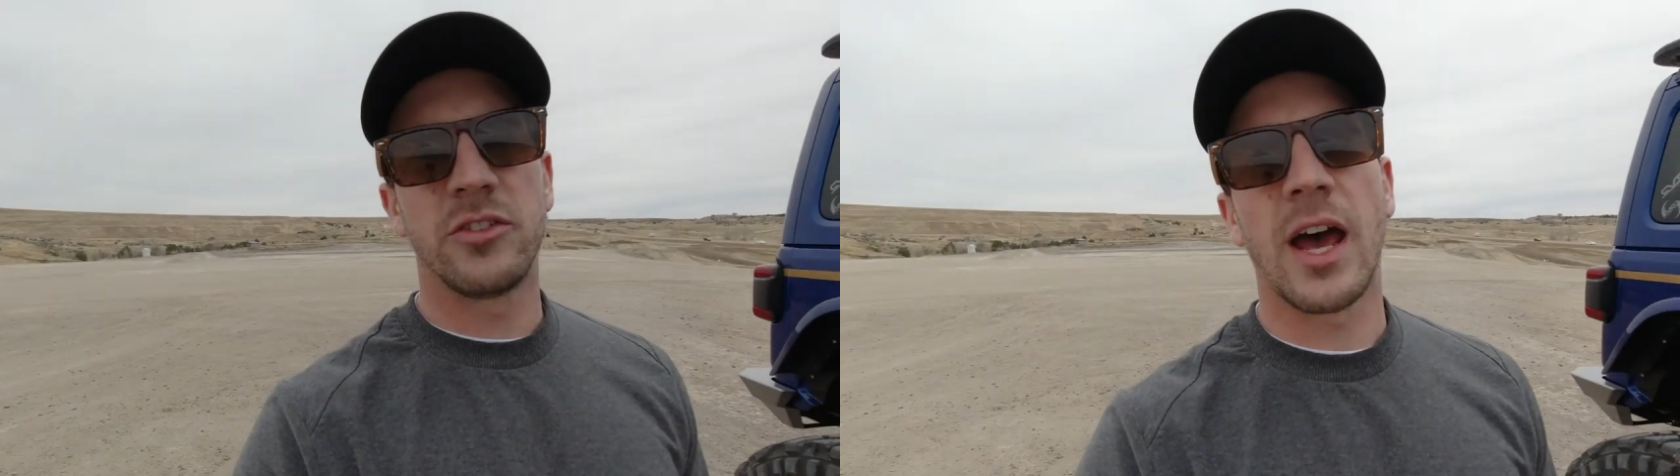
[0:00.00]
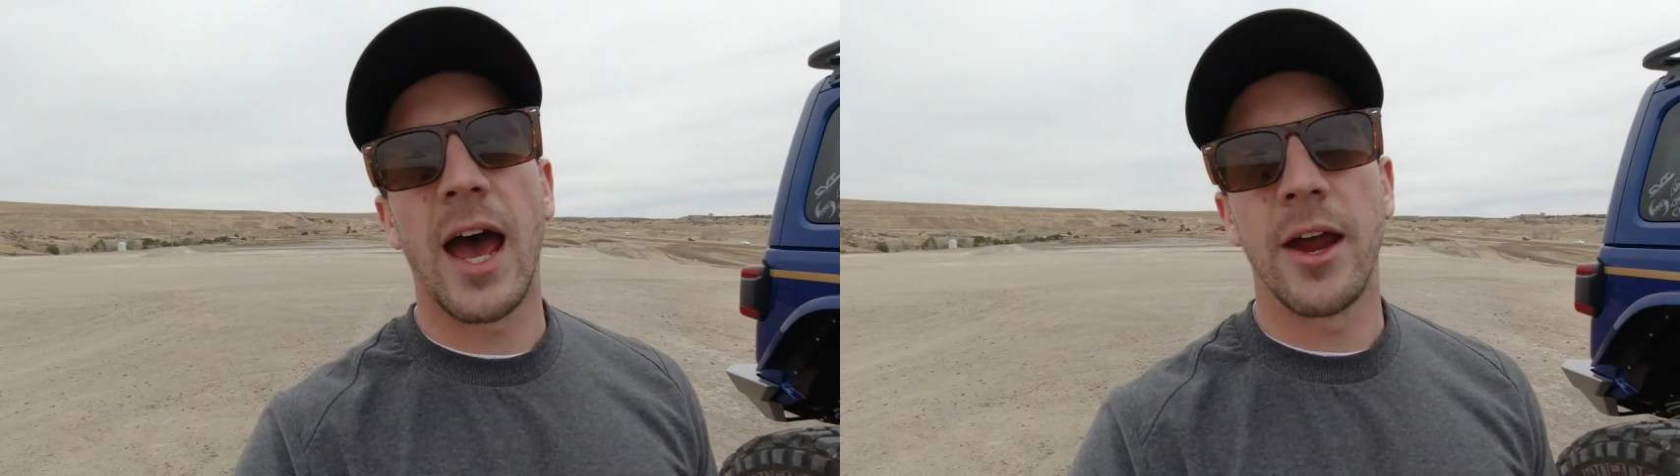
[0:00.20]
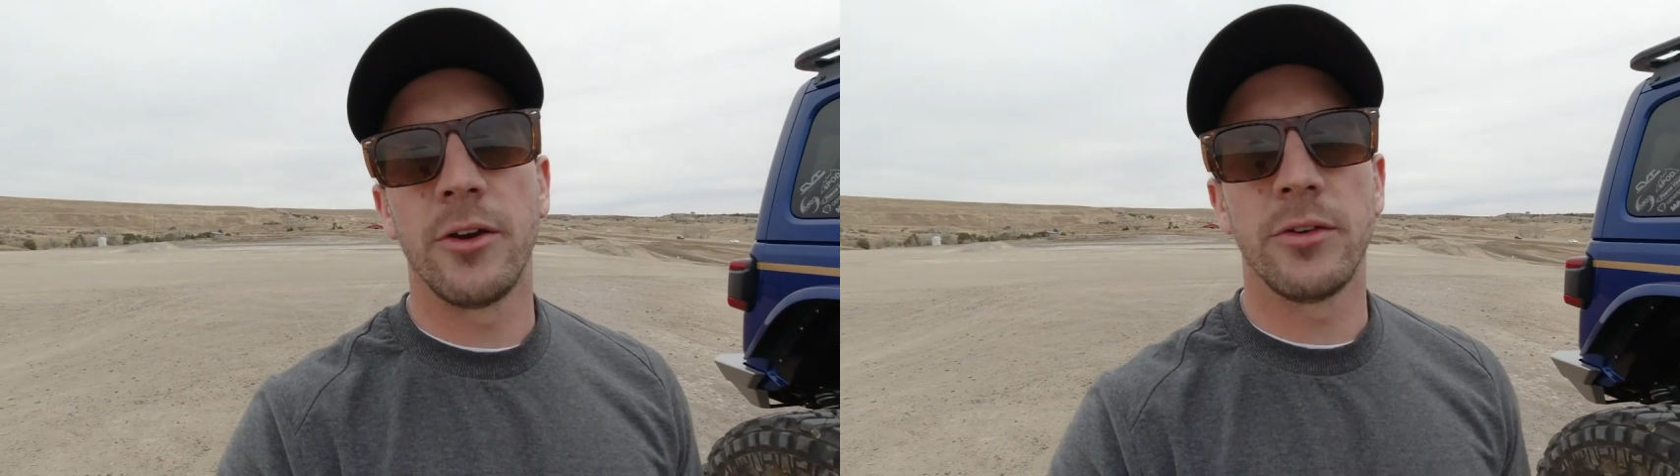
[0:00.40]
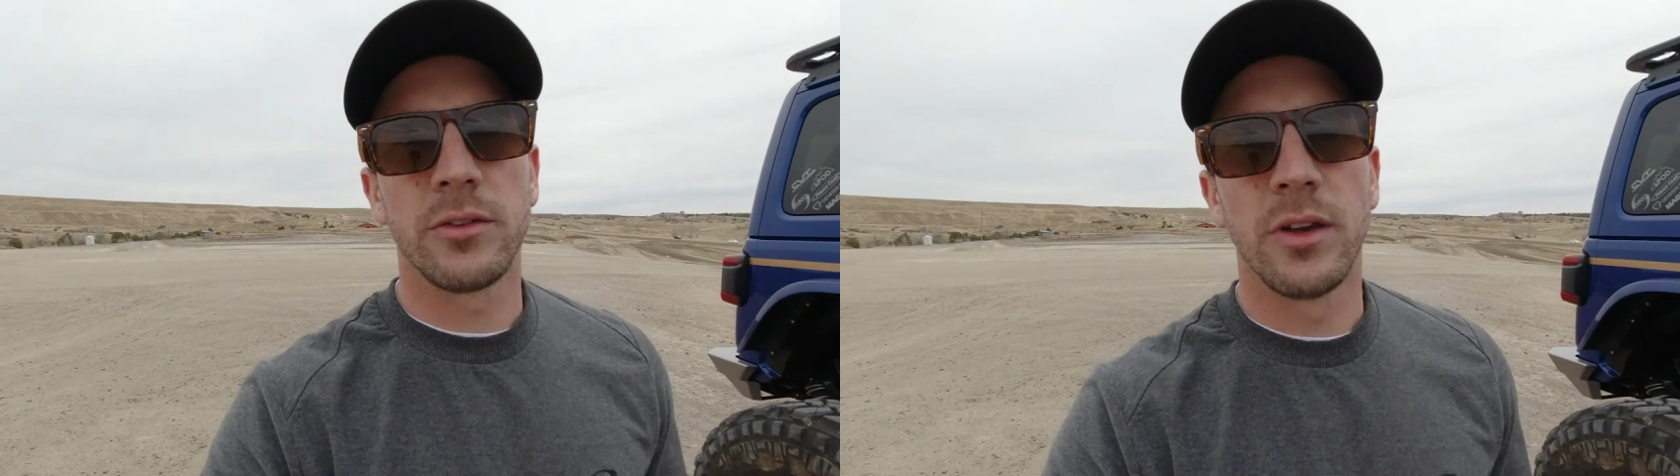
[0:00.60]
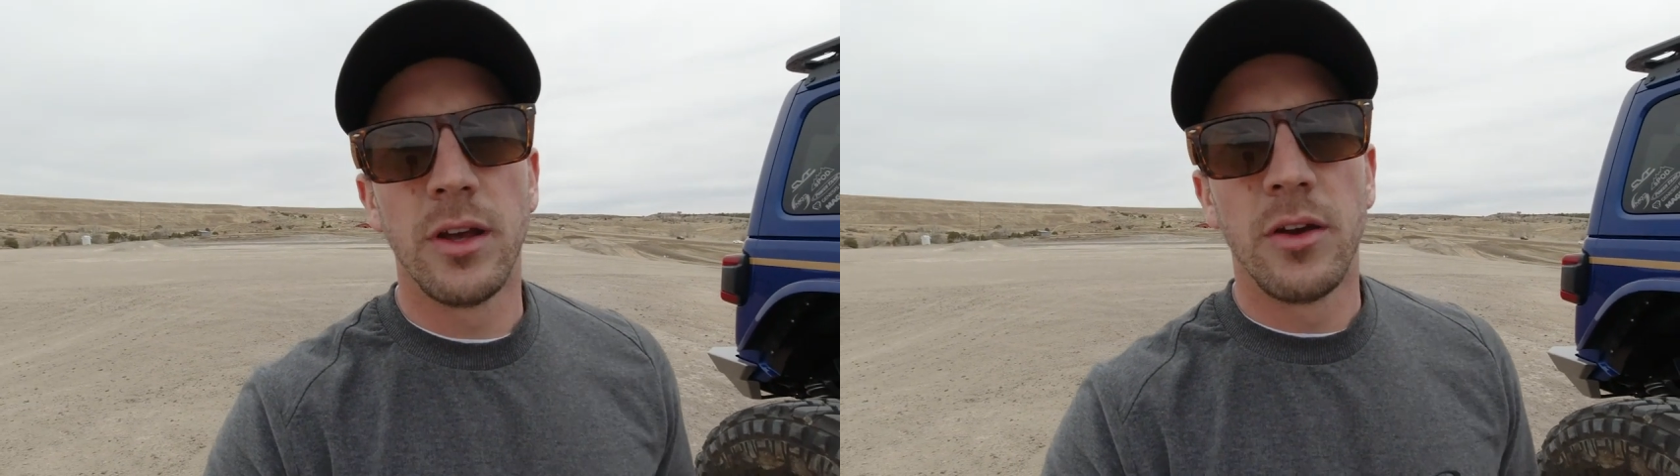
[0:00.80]
inch
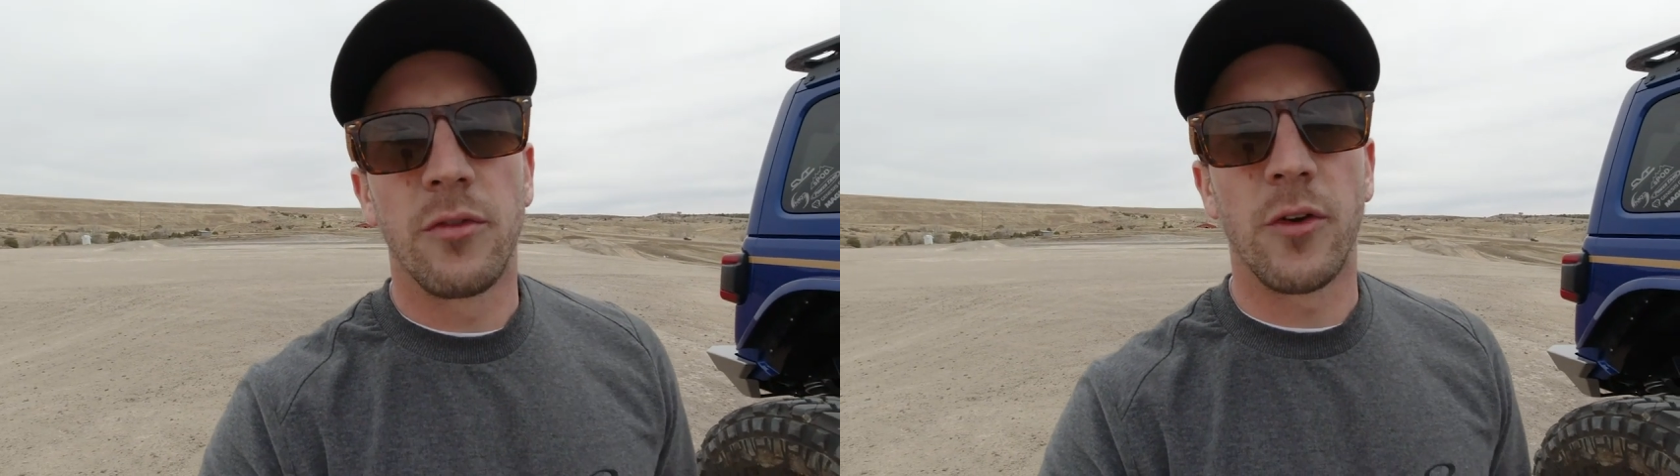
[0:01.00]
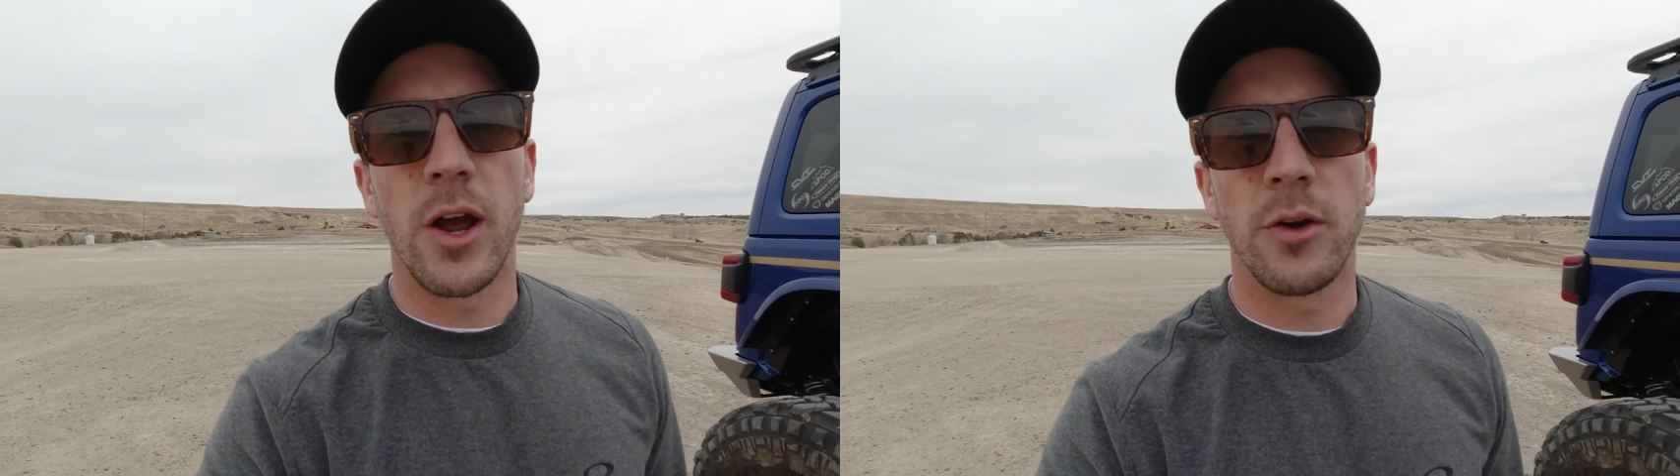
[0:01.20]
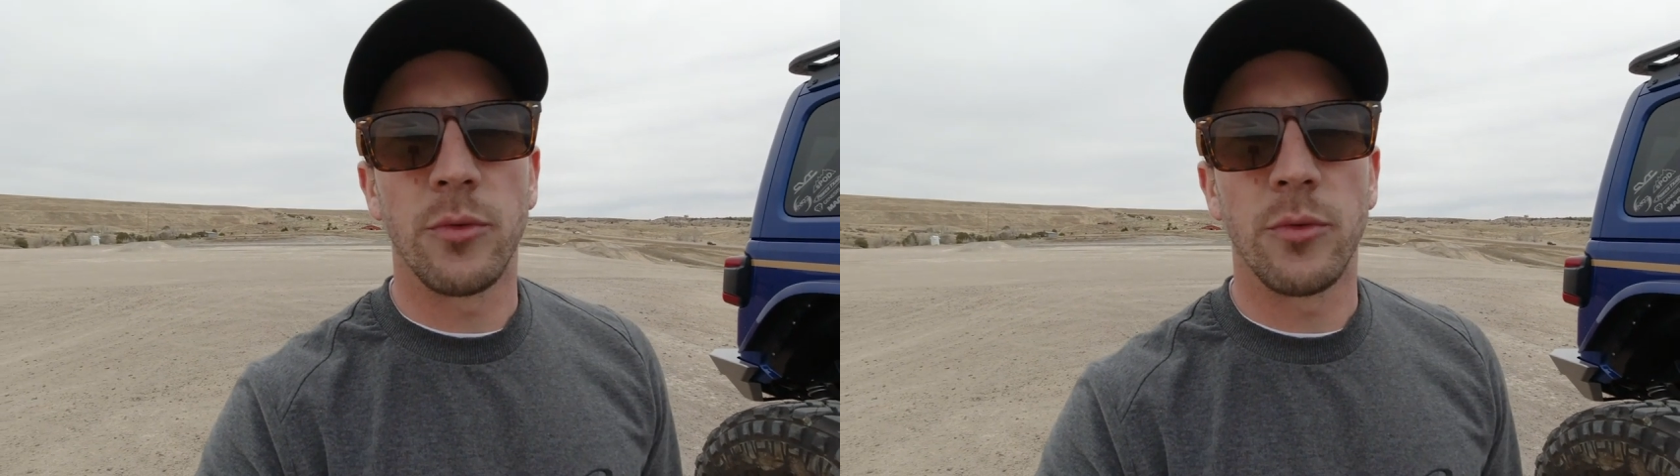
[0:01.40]
tires, front